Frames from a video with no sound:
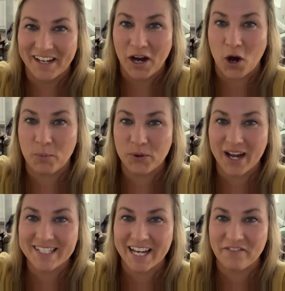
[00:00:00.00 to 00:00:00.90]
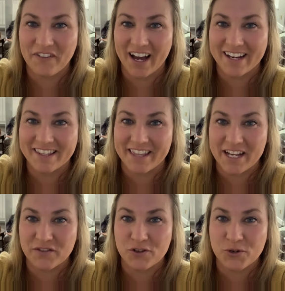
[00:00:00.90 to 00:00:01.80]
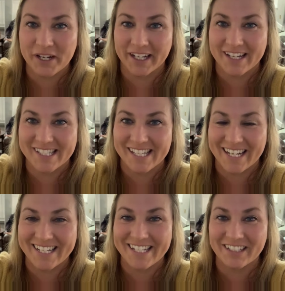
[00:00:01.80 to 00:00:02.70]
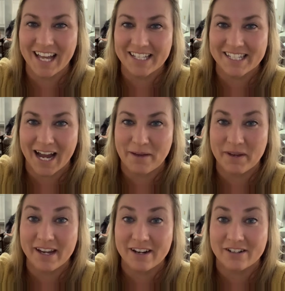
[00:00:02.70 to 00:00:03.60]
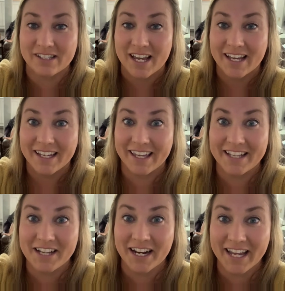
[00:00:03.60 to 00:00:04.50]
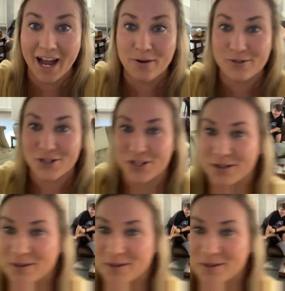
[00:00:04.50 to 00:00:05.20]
Hope you guys had fun. Thanks for joining us. And until next time, here's Kids on a Couch.